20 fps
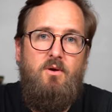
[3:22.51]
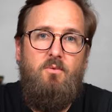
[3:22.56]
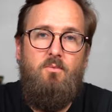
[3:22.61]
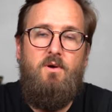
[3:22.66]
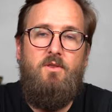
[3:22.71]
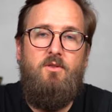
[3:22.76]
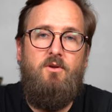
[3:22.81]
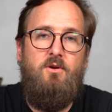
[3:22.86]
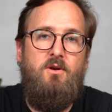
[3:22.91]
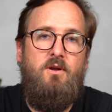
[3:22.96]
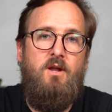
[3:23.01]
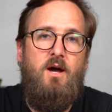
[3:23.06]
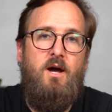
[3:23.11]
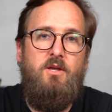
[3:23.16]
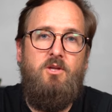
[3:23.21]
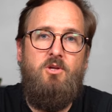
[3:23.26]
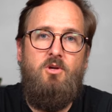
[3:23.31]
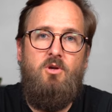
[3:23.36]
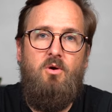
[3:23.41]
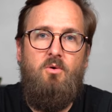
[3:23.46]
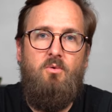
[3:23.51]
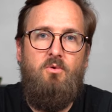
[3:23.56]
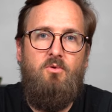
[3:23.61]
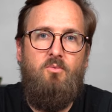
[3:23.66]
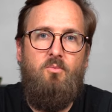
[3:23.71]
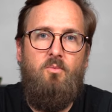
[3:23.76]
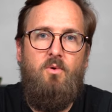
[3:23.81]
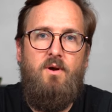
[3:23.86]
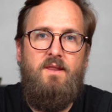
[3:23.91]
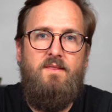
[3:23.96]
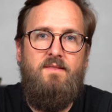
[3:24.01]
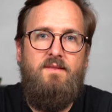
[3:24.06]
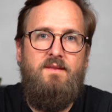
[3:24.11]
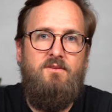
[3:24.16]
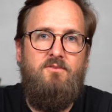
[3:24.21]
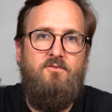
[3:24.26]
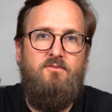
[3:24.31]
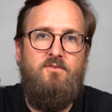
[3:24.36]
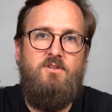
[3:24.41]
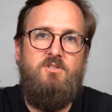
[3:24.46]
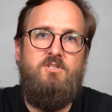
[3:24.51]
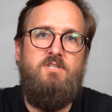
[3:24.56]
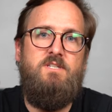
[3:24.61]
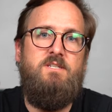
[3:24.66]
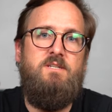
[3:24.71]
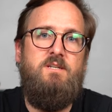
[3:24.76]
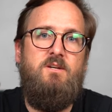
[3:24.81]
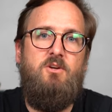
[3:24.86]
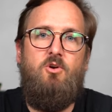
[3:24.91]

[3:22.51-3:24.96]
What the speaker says: whether or not you go with one of these vision